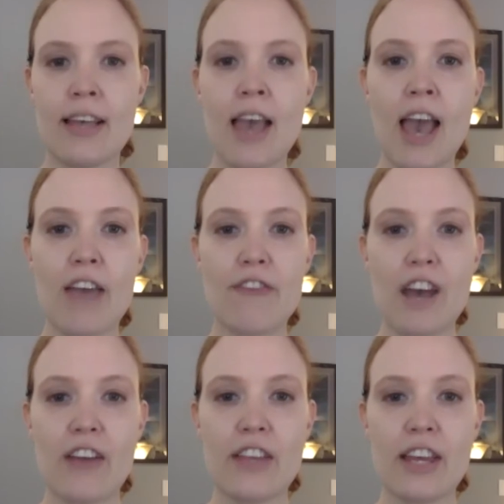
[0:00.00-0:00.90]
and
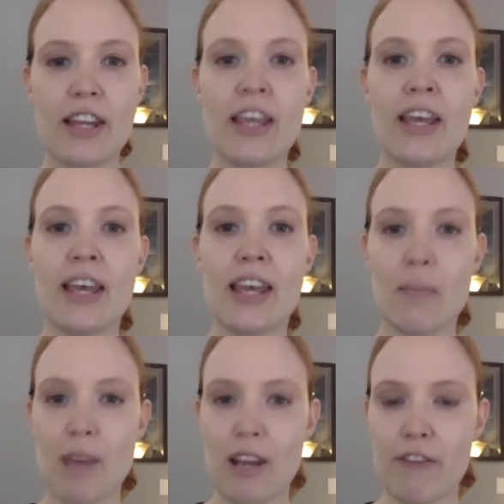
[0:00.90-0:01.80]
found that it
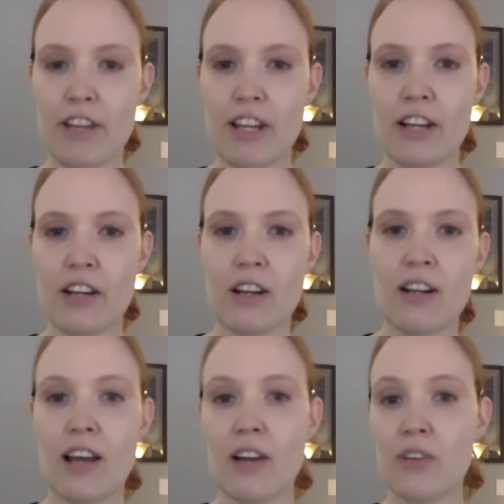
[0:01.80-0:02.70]
benefited
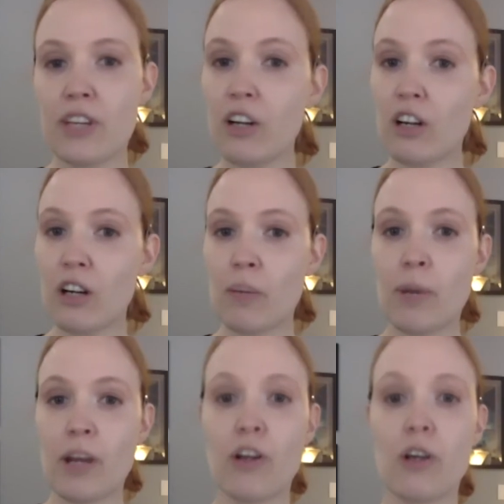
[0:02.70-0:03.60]
not only her,
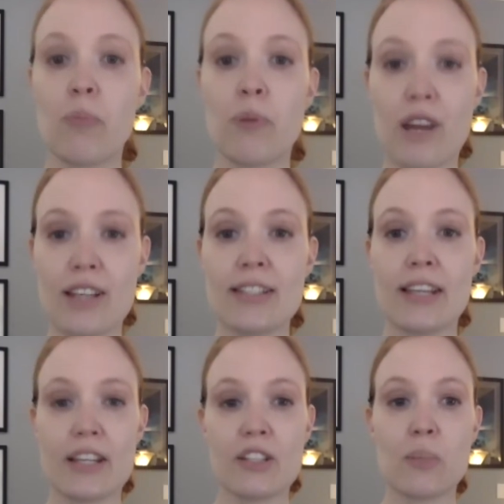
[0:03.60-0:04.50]
but her breast
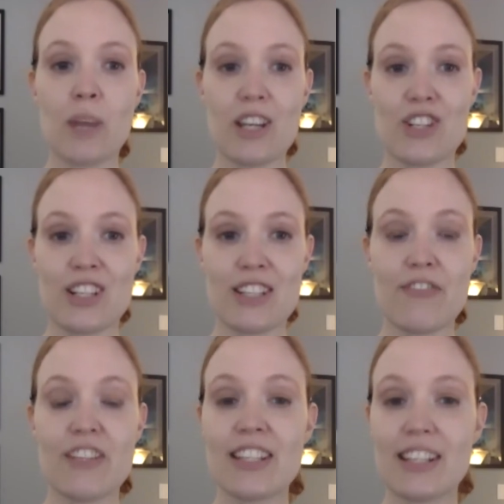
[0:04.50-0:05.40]
cancer patients
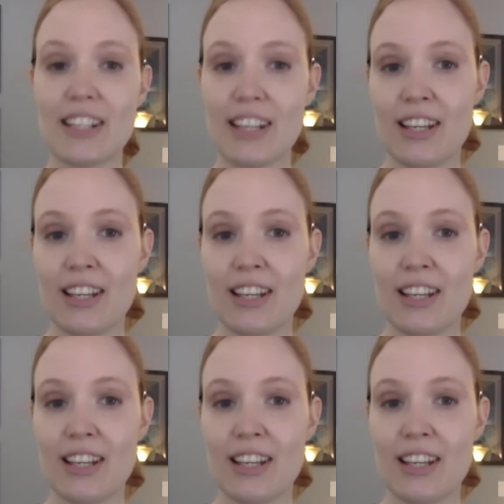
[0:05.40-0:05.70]
physically,